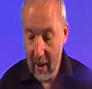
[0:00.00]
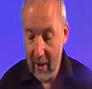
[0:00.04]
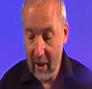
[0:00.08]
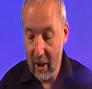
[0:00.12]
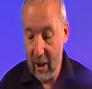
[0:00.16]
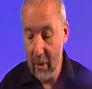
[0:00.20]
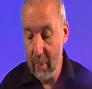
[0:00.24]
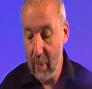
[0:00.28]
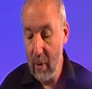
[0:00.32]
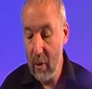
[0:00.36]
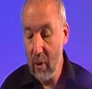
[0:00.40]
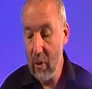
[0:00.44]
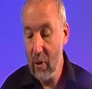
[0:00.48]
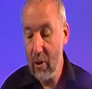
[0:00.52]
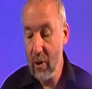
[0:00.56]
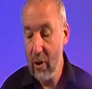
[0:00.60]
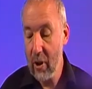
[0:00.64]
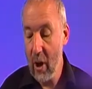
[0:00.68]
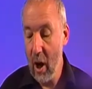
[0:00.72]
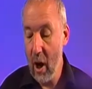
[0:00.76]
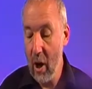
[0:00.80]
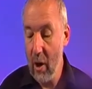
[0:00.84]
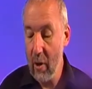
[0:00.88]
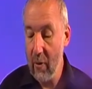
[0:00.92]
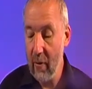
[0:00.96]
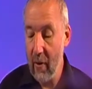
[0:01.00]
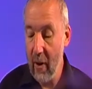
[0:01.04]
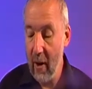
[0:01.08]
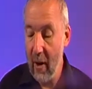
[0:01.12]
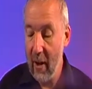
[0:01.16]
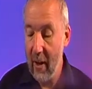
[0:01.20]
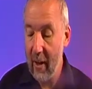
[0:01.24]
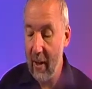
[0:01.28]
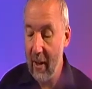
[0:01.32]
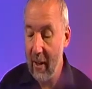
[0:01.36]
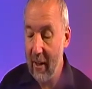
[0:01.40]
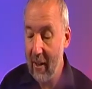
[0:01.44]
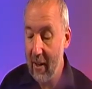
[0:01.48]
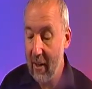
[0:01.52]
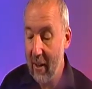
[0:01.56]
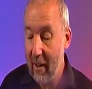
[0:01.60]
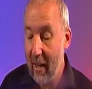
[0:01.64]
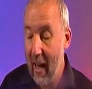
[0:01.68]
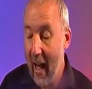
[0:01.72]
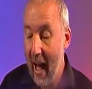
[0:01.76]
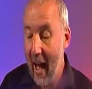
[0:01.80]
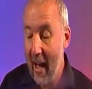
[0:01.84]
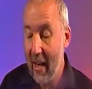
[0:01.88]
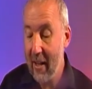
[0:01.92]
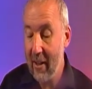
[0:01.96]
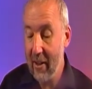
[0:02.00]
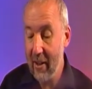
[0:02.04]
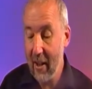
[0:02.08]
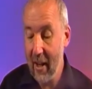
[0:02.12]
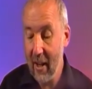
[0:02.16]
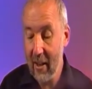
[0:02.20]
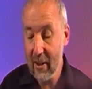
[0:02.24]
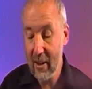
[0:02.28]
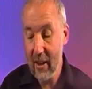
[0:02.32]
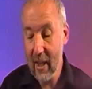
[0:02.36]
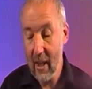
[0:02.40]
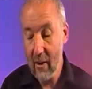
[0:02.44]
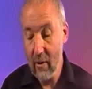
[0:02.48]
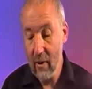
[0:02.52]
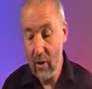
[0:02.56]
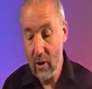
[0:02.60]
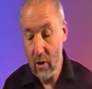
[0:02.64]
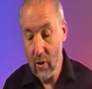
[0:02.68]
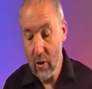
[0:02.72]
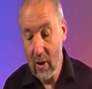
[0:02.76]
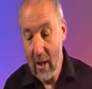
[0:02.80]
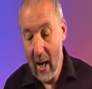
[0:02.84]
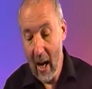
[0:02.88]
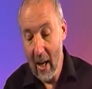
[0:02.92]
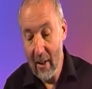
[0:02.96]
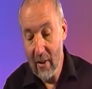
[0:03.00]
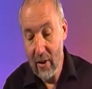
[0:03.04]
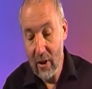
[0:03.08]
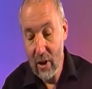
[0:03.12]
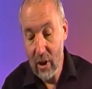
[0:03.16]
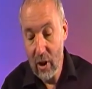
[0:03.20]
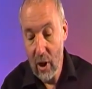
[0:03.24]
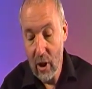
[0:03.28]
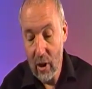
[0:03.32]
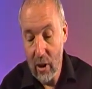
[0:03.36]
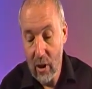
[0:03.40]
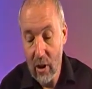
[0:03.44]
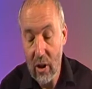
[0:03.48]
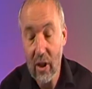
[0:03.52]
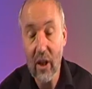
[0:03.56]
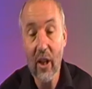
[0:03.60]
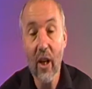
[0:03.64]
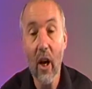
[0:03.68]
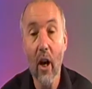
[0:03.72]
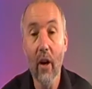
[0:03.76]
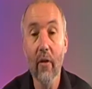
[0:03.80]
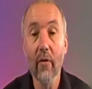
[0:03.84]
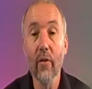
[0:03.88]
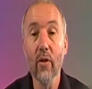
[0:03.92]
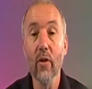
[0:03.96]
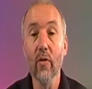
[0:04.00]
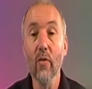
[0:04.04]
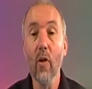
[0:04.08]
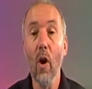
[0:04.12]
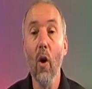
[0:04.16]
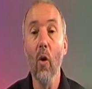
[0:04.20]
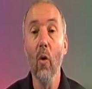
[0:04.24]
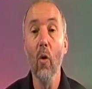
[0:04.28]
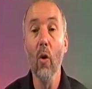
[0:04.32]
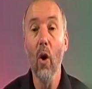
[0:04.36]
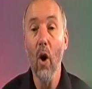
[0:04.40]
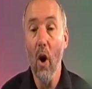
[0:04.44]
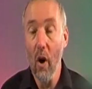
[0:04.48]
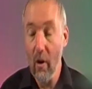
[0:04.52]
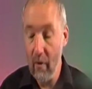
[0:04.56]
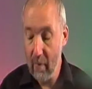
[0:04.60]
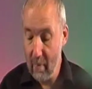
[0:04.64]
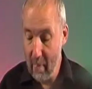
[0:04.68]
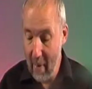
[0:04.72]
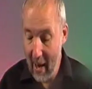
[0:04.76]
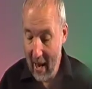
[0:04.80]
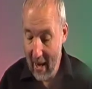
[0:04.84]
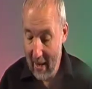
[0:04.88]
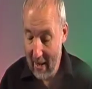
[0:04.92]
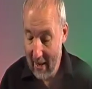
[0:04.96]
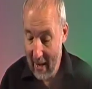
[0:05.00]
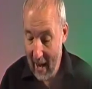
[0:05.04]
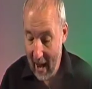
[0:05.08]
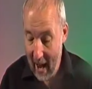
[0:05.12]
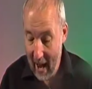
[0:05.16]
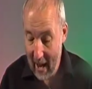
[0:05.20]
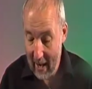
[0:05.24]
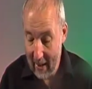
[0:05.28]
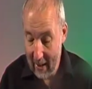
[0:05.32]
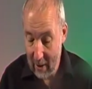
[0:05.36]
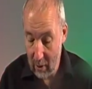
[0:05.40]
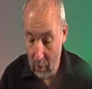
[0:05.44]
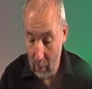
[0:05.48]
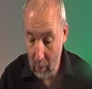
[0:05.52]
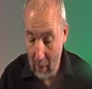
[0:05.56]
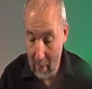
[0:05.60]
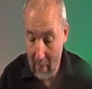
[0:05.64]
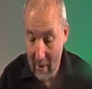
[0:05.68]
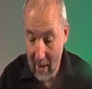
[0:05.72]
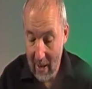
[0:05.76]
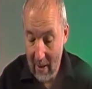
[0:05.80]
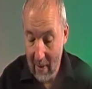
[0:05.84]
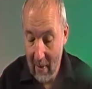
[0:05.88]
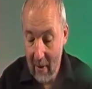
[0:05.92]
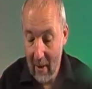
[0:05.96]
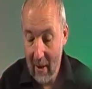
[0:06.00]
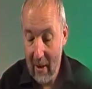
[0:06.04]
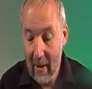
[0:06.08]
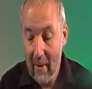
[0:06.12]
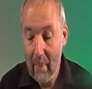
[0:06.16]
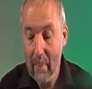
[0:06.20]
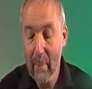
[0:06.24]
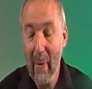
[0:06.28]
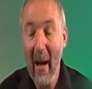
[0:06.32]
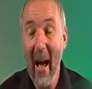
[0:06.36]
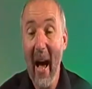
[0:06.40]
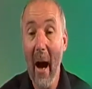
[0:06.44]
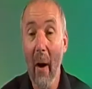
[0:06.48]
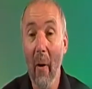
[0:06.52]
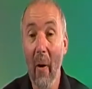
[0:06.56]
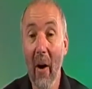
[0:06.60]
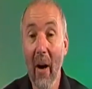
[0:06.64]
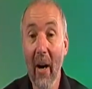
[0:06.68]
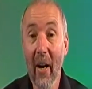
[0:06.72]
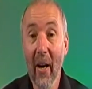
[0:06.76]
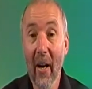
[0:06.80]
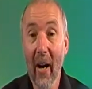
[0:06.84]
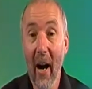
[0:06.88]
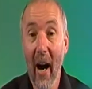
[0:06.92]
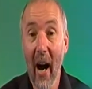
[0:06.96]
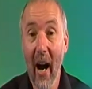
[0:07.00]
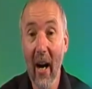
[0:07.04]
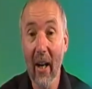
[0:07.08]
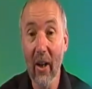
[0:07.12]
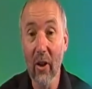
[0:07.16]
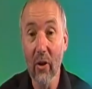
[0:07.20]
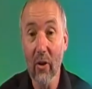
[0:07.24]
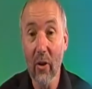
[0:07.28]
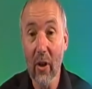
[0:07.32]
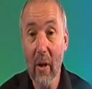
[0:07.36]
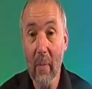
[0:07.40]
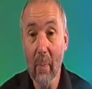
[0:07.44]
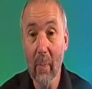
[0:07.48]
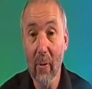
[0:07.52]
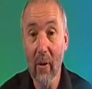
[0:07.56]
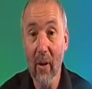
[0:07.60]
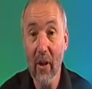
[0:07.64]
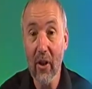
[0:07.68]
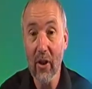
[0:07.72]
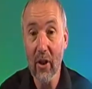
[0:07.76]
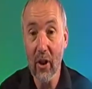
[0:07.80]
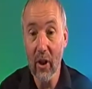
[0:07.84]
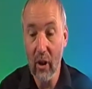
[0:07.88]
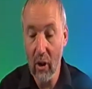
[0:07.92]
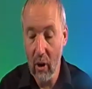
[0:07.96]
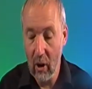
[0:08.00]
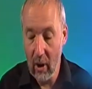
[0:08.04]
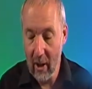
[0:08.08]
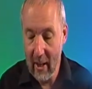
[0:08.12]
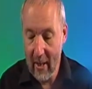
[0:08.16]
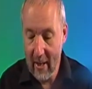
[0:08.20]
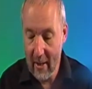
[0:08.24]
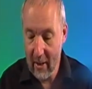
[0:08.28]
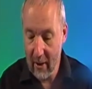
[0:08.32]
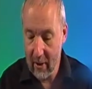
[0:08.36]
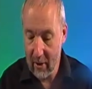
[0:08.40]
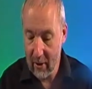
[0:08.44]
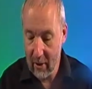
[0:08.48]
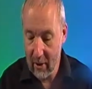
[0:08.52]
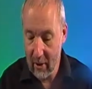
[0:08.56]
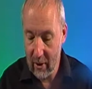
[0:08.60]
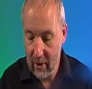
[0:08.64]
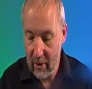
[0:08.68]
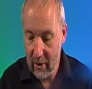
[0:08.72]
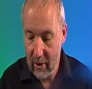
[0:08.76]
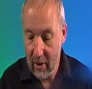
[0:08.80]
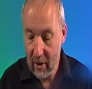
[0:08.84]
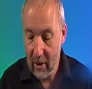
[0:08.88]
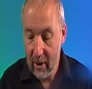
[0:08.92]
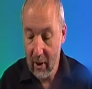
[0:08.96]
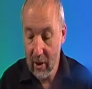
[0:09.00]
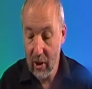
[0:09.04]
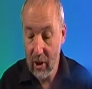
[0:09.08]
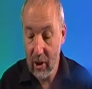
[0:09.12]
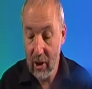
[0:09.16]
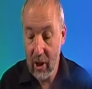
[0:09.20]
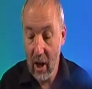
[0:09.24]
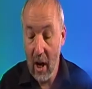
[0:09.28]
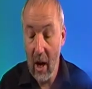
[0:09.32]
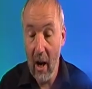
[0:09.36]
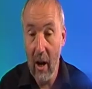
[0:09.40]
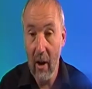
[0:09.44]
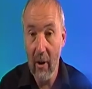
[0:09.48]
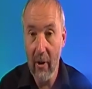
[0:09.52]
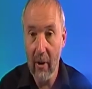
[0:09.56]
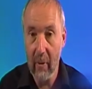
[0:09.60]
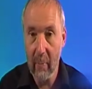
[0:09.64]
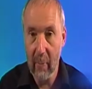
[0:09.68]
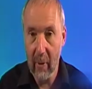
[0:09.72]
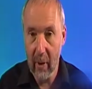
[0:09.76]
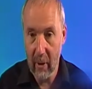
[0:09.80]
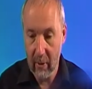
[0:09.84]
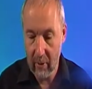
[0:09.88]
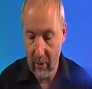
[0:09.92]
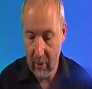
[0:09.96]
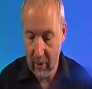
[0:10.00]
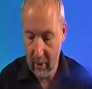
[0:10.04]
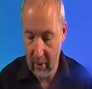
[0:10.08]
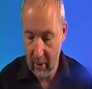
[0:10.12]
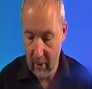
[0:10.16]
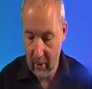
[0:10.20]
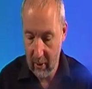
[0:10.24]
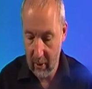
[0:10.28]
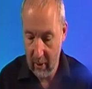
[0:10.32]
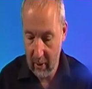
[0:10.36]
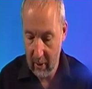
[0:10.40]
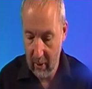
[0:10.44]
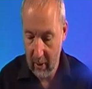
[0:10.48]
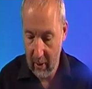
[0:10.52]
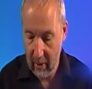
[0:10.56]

disputes over land and territory, uncertainty over the role of men and women, power-hungry political leaders, child abuse,